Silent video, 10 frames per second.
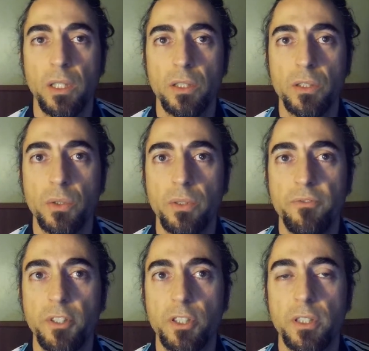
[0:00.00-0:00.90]
so
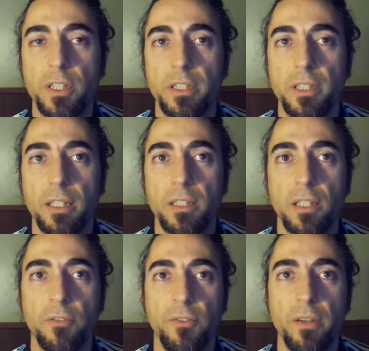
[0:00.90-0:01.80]
efficiently that
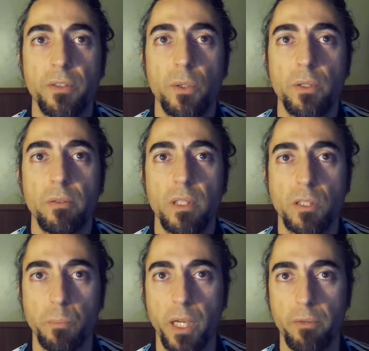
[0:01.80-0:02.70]
a $5
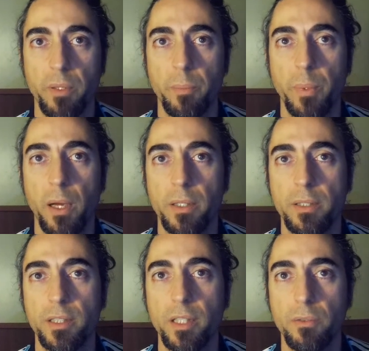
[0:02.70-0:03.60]
Raspberry Pi
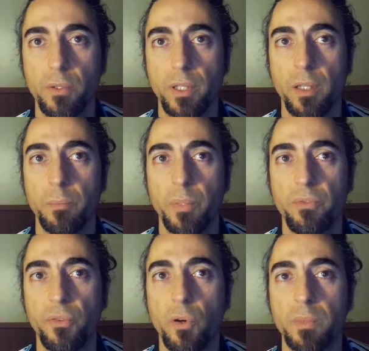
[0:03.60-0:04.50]
Zero can
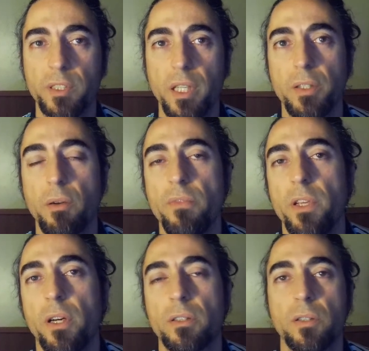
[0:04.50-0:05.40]
perform
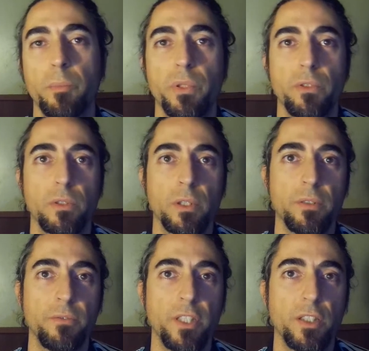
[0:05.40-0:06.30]
state-of-the-art computer
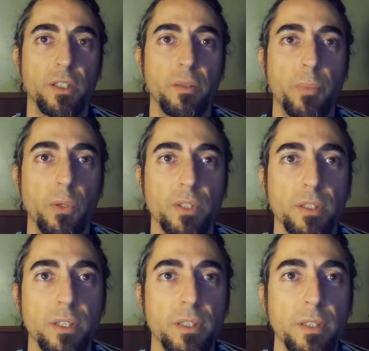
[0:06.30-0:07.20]
vision
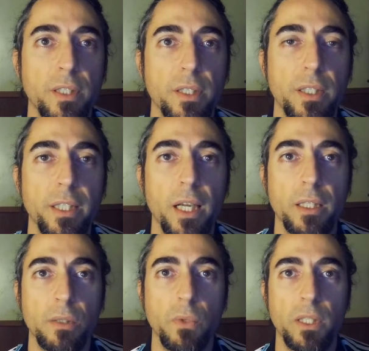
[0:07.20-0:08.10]
processes nearly
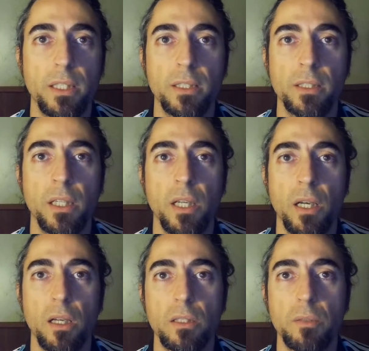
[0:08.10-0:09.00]
as well as
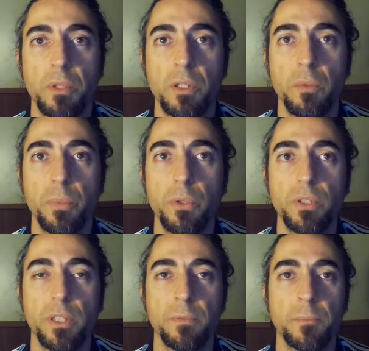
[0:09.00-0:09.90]
a
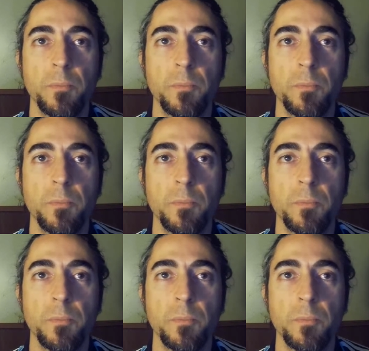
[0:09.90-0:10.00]
supercomputer.